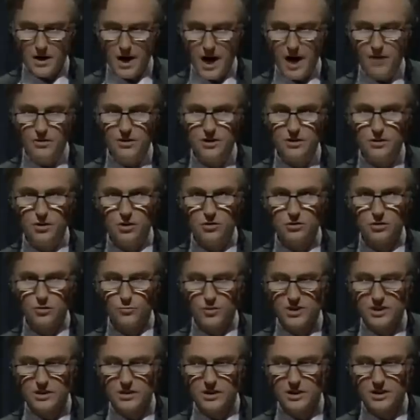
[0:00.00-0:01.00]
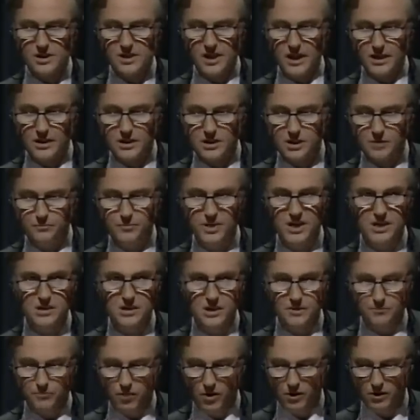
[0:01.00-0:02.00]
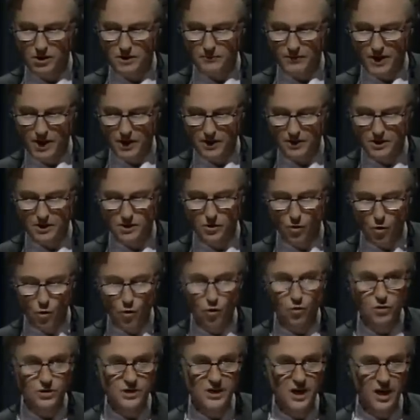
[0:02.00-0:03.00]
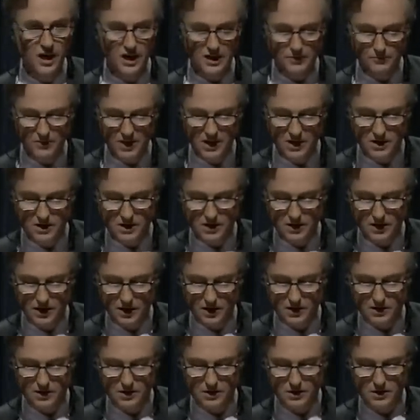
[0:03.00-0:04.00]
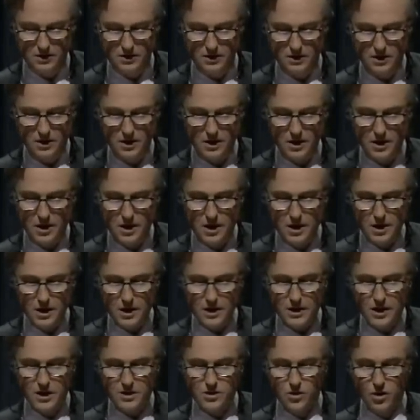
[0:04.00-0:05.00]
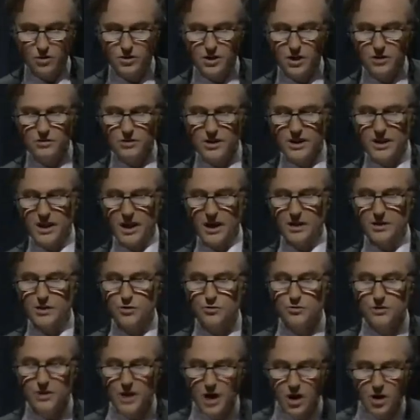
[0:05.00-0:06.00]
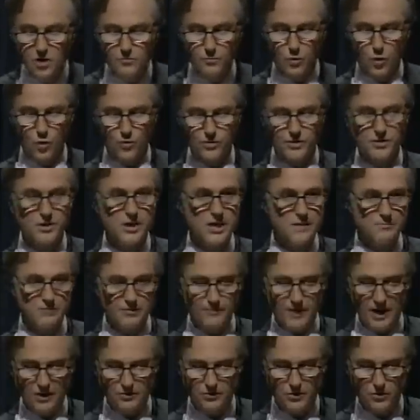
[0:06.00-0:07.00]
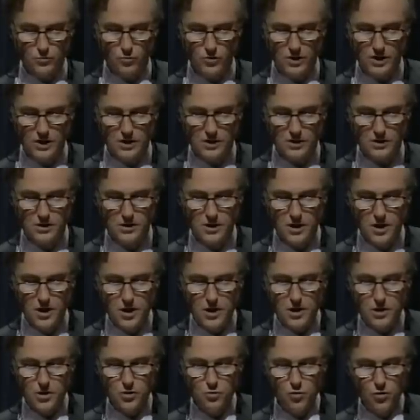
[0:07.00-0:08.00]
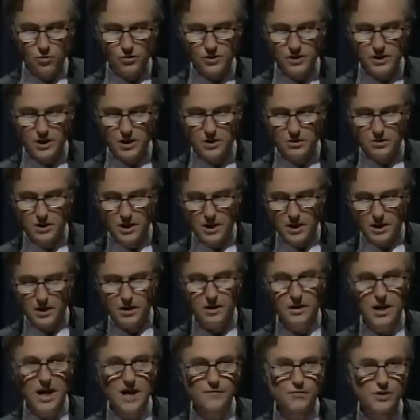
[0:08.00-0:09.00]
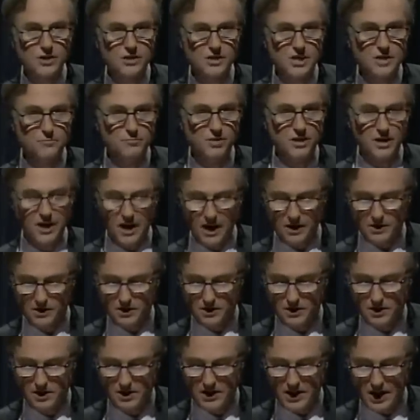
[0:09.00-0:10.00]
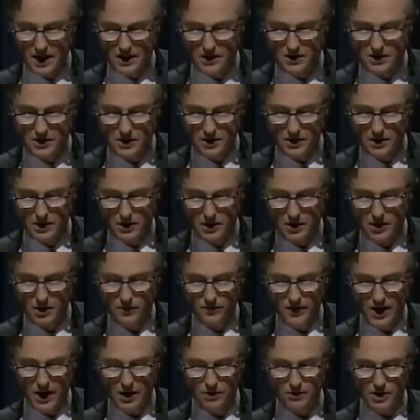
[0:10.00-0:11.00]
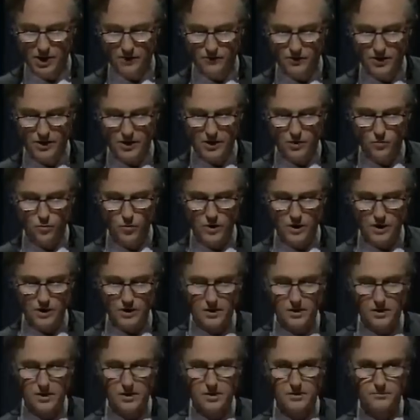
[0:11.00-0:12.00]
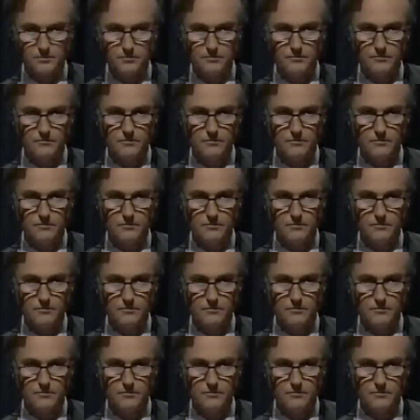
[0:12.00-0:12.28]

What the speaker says: Aristotle was an encyclopedic polymath, an all-time intellect. Yet not only can you know more than him about the world, you also can have a deeper understanding of how everything works.